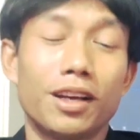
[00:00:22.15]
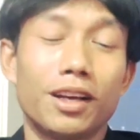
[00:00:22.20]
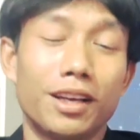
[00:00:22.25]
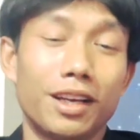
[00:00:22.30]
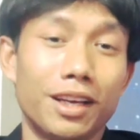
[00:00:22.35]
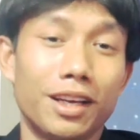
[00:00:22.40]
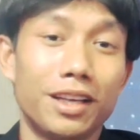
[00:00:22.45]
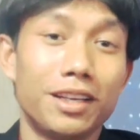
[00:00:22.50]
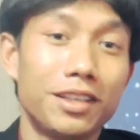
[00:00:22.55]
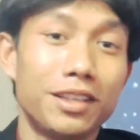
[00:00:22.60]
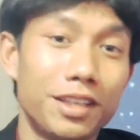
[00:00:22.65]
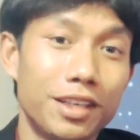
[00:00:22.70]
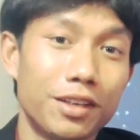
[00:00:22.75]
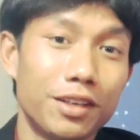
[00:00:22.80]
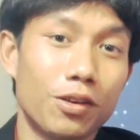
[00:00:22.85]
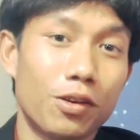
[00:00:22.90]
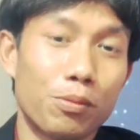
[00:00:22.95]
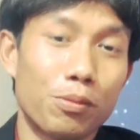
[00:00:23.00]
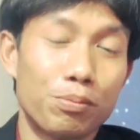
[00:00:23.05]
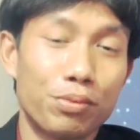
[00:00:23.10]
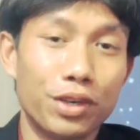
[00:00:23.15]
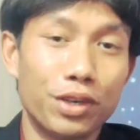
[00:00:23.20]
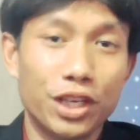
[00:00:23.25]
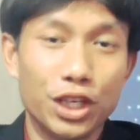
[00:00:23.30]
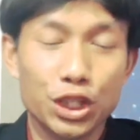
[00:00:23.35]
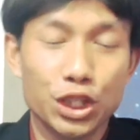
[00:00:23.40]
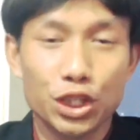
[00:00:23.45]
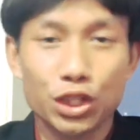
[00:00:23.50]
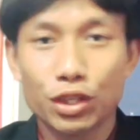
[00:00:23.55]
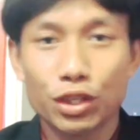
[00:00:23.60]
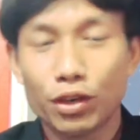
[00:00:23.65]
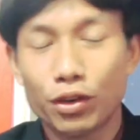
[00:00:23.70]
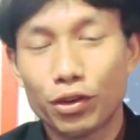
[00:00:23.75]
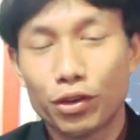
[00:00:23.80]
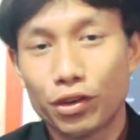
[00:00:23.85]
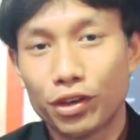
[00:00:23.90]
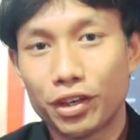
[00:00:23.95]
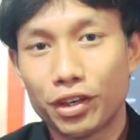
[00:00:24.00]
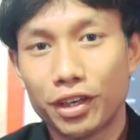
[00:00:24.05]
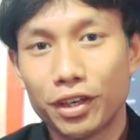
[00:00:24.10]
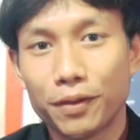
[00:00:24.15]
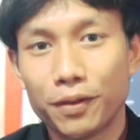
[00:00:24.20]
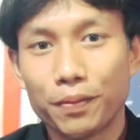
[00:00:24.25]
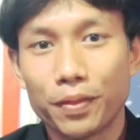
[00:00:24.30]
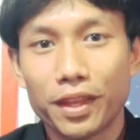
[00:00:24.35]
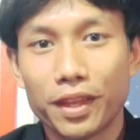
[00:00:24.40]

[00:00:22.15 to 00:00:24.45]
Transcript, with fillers: uh, Indian, or British, or